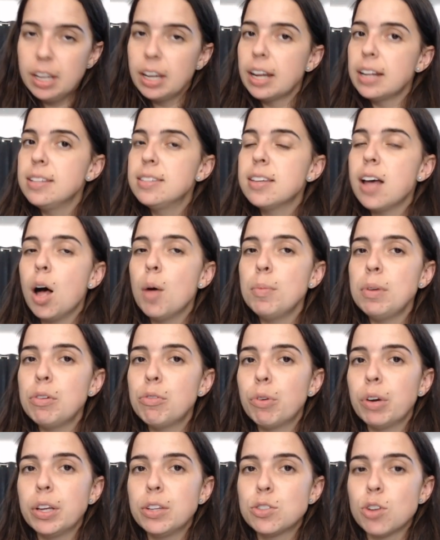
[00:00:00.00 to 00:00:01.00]
and tell me,
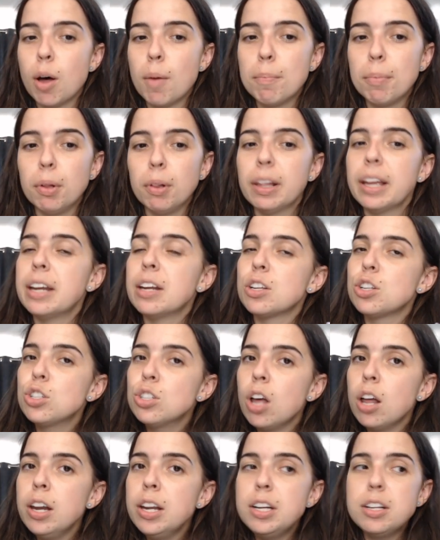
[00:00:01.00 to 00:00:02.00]
for example, in a
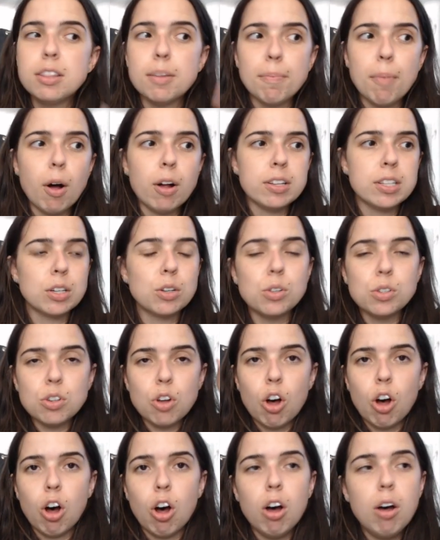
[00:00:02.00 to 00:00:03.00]
solid, the particles
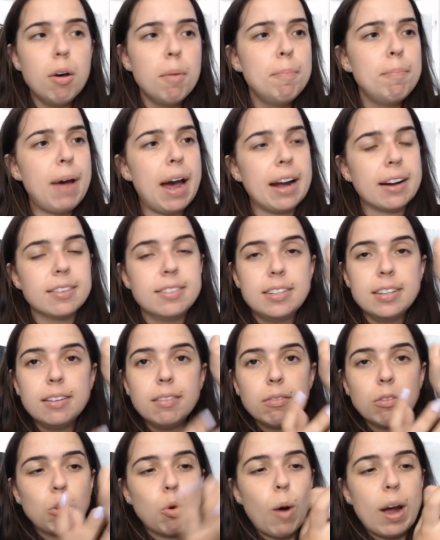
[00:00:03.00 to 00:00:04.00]
are packed
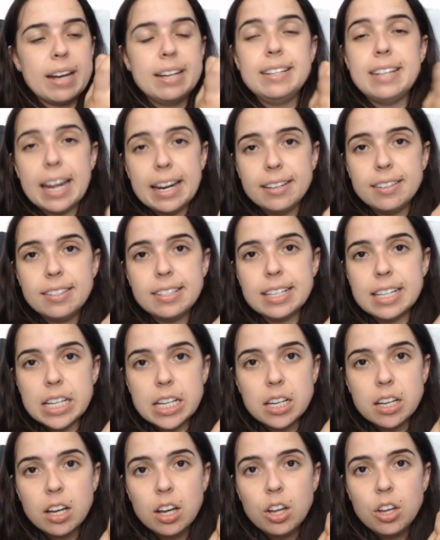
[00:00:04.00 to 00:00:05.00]
quite densely.
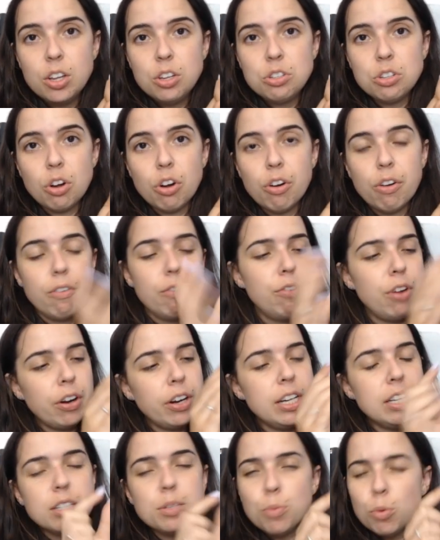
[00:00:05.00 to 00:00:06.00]
So
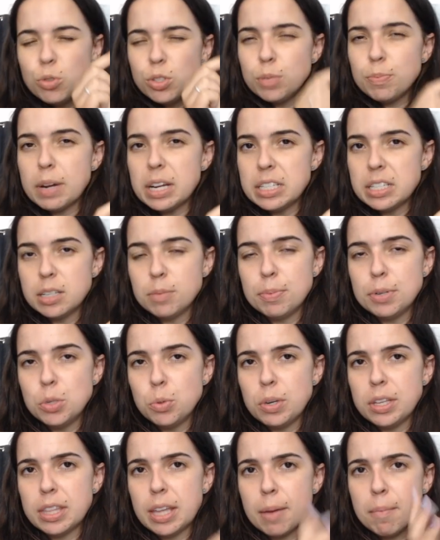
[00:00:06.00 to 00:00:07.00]
very small spaces
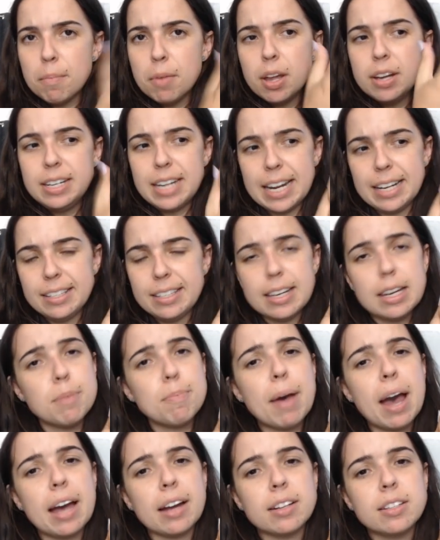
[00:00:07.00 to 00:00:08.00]
between them, densely
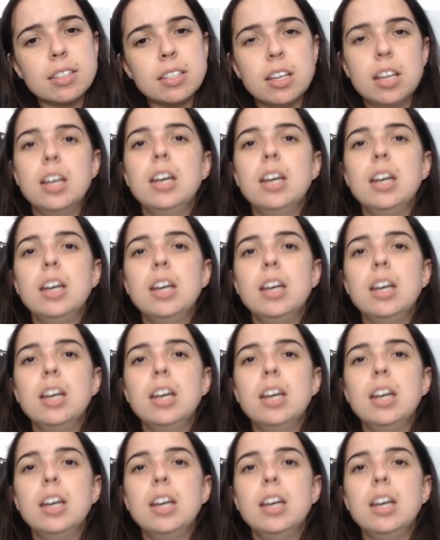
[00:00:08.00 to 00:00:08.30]
packed.